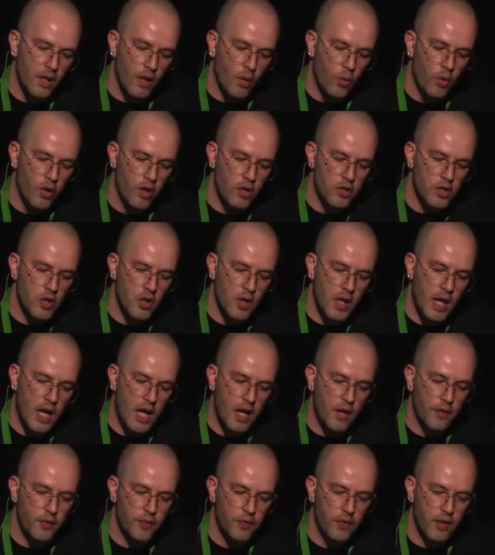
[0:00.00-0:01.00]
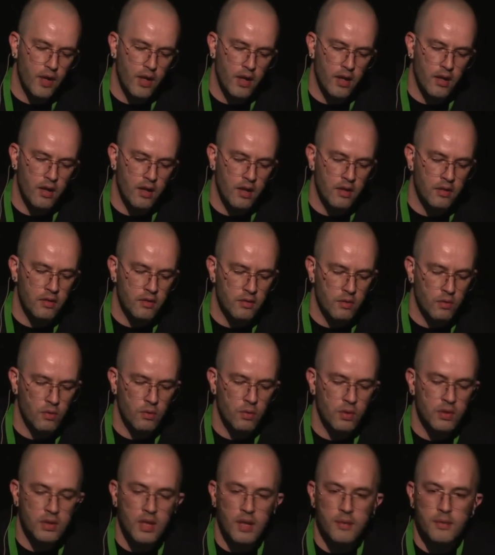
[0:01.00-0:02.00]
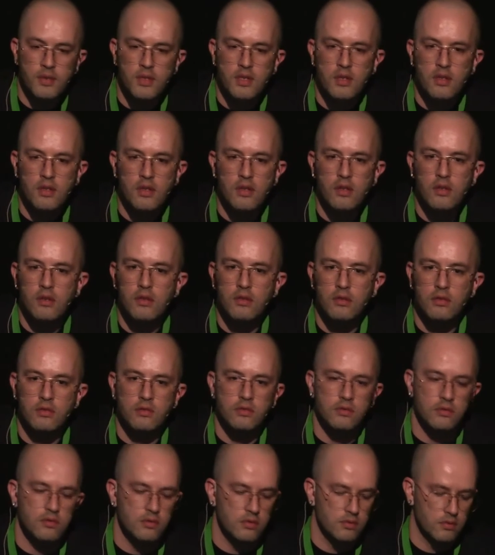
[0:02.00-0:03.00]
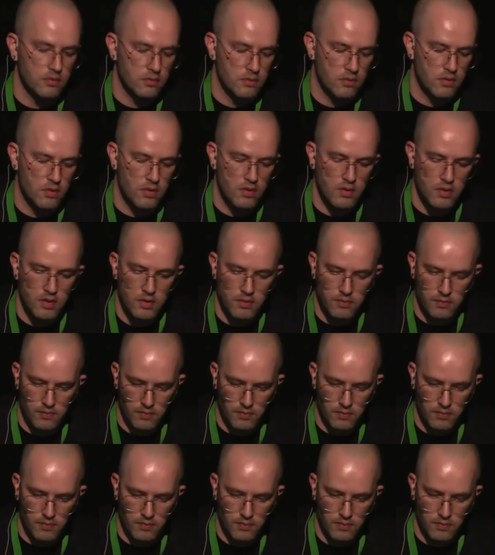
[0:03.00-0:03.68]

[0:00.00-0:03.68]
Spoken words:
We also have, what time is it? Sorry.